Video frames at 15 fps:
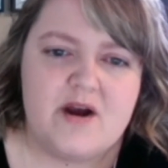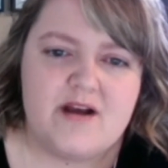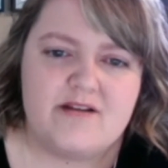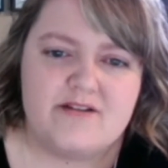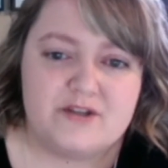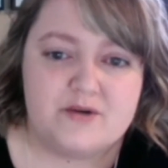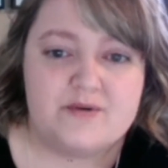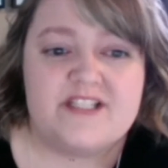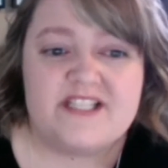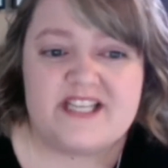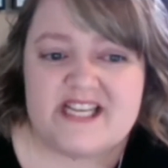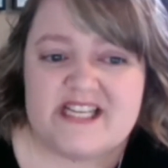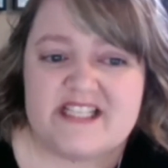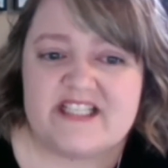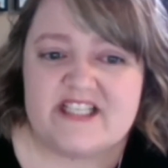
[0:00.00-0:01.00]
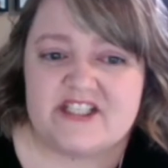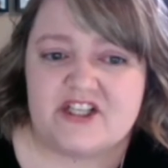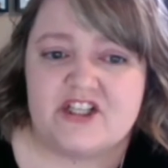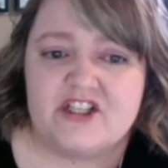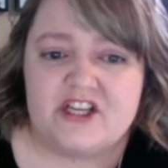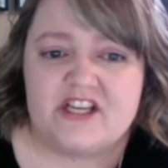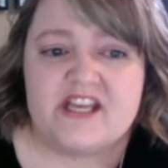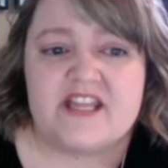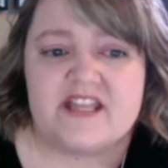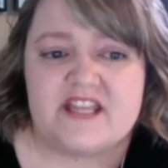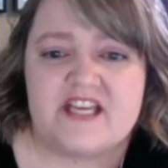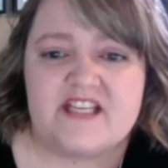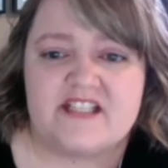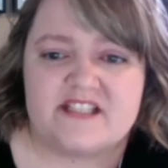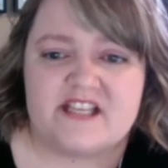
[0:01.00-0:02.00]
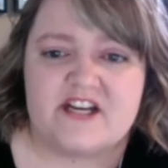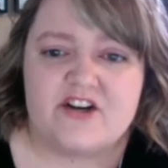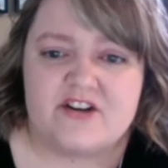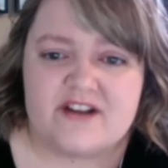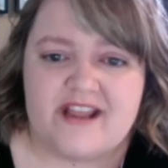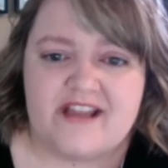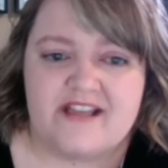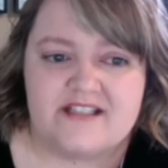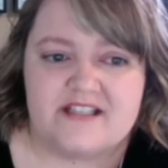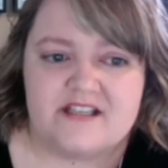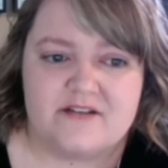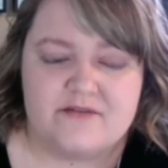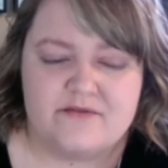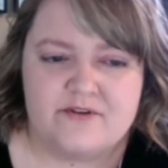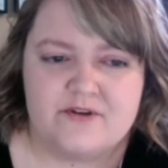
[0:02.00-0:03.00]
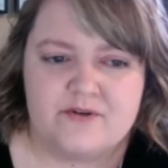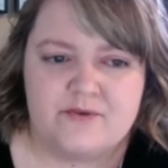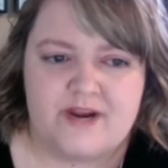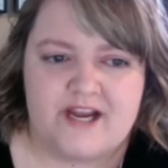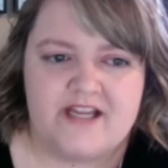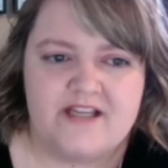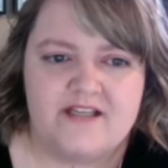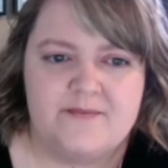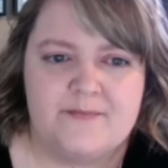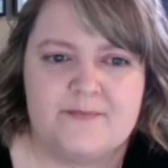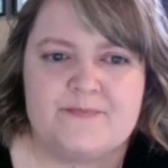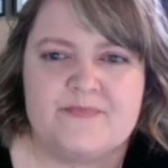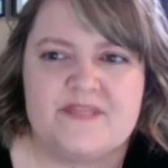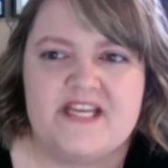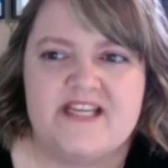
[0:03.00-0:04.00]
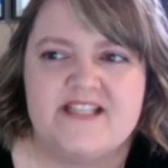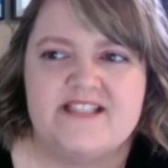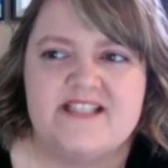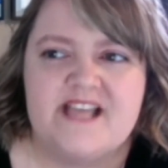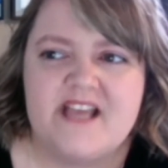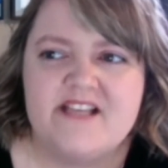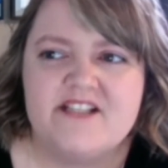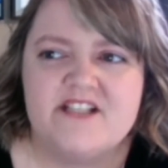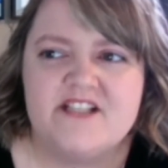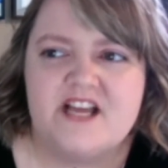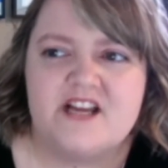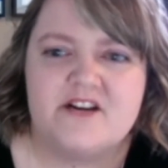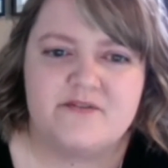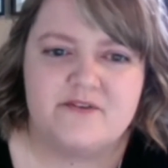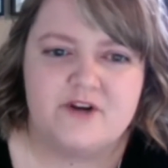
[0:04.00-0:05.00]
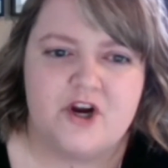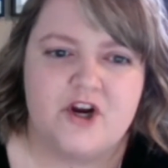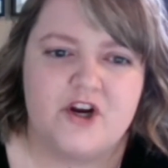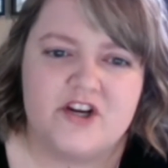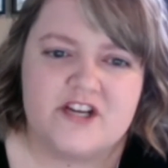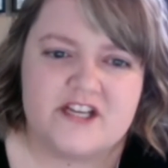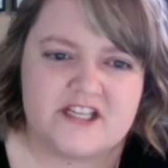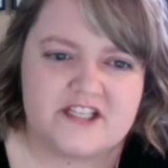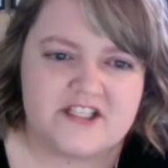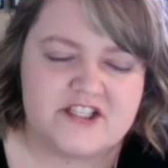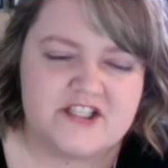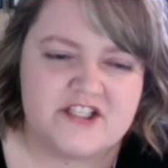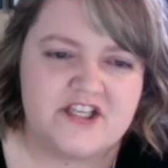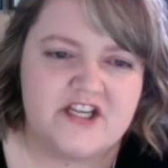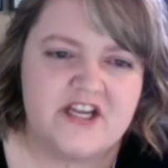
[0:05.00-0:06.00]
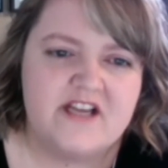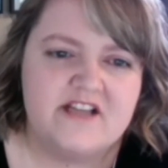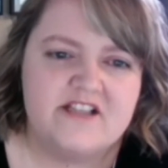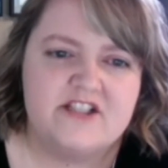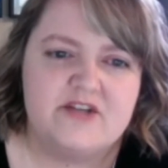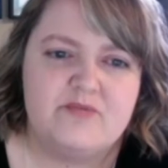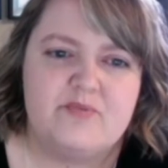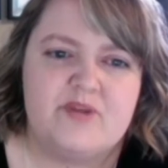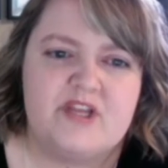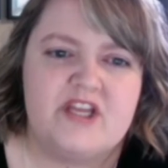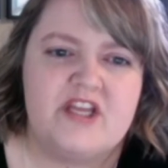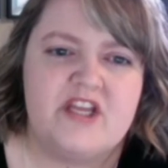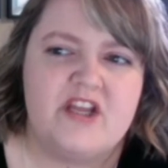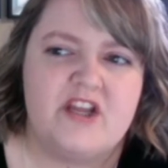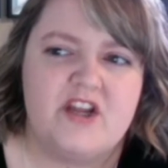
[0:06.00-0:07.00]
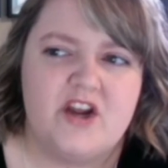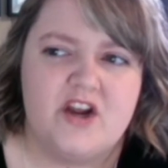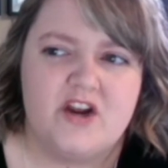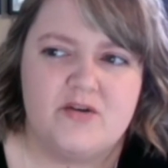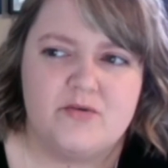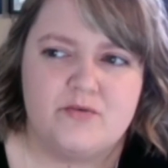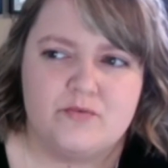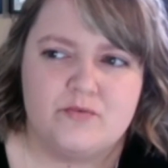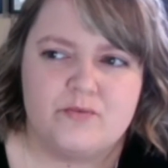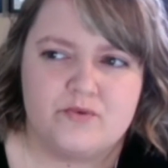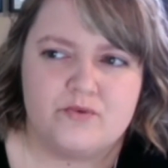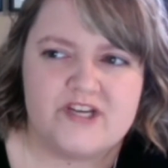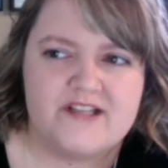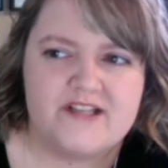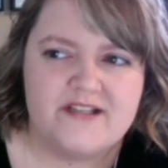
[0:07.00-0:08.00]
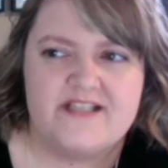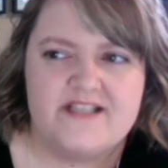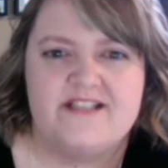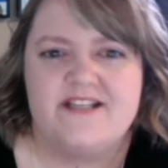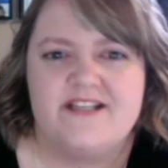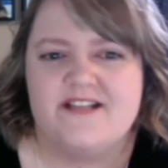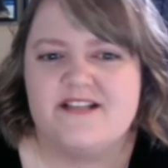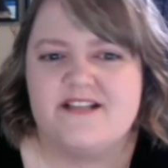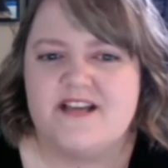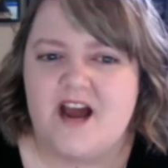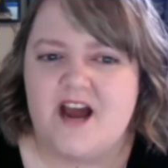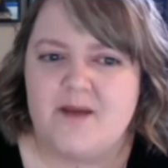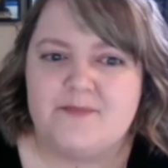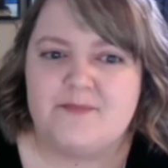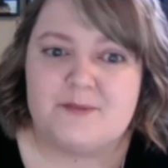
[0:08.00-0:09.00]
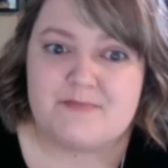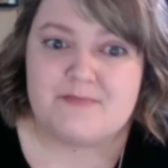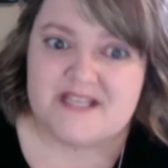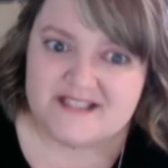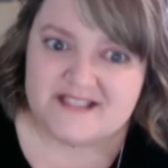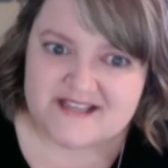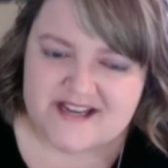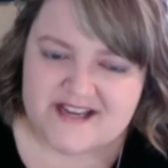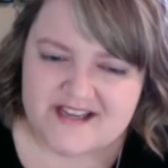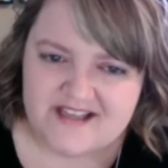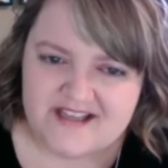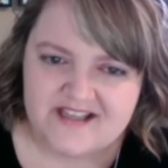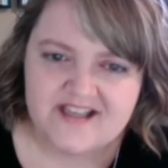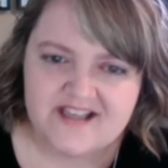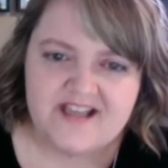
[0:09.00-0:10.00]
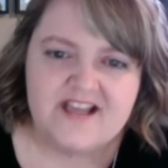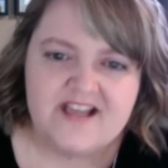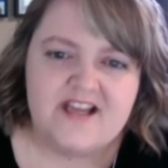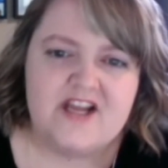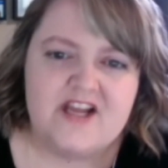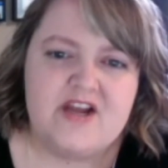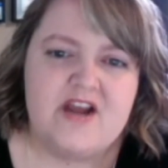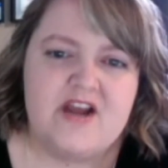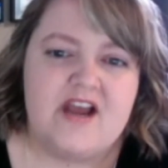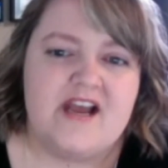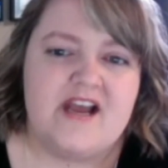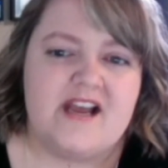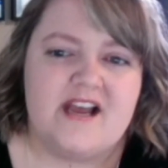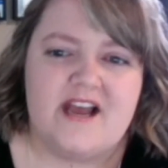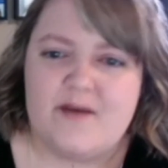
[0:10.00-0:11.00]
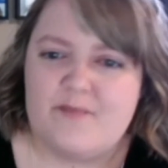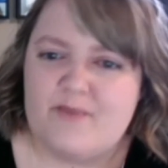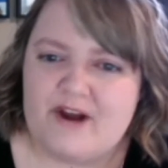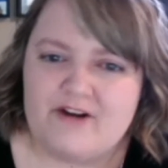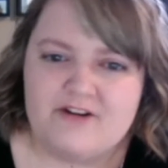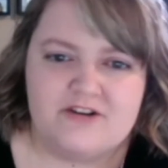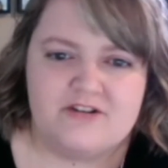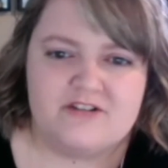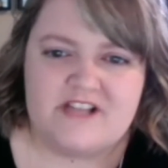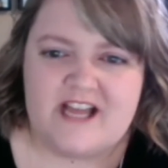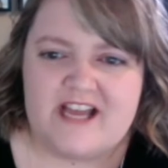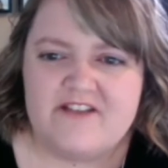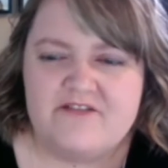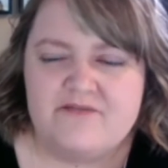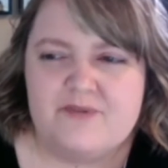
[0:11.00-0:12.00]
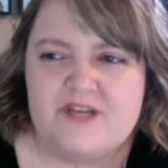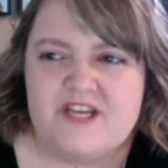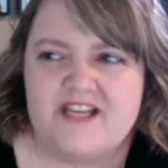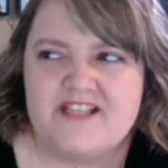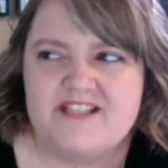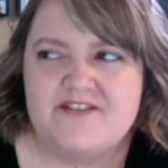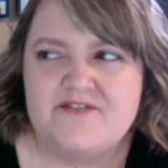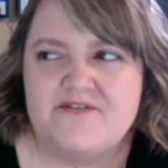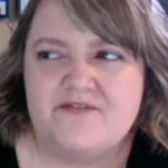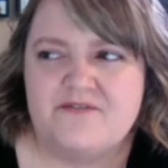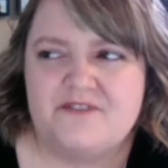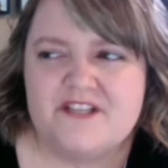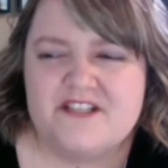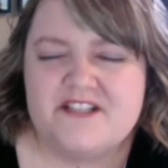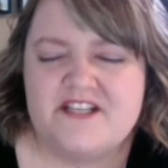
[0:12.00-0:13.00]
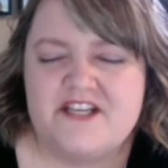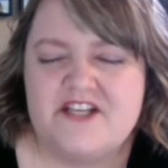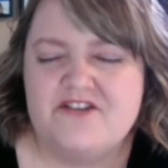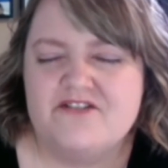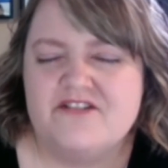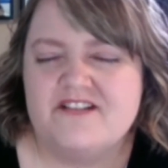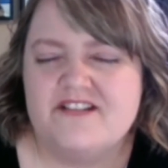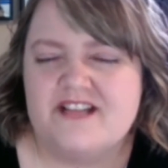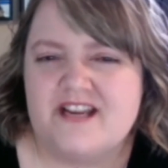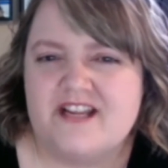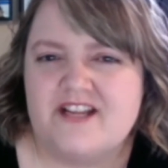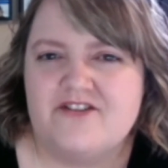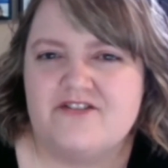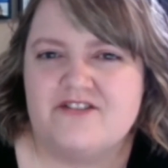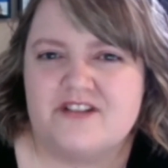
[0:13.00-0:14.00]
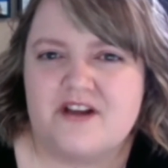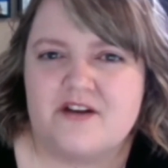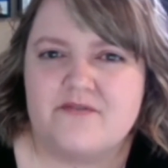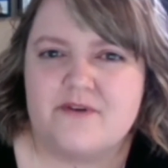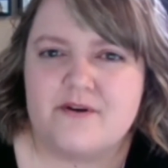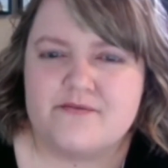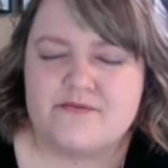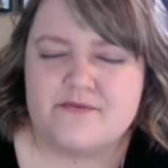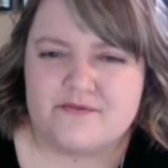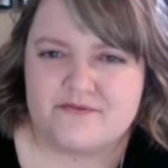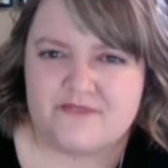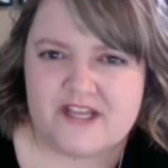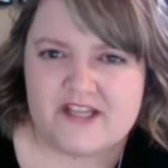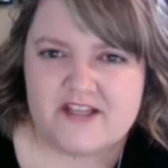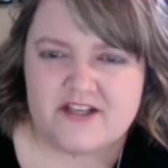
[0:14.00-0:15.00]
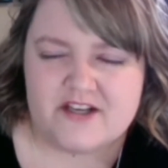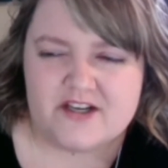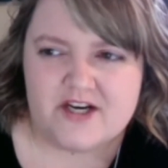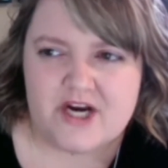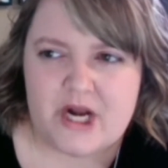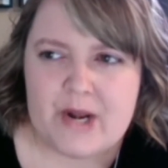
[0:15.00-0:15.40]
So it's easy to look at things that are negative, right? It takes a lot of courage to be realistically optimistic about your life because it feels like you're setting yourself up for failure.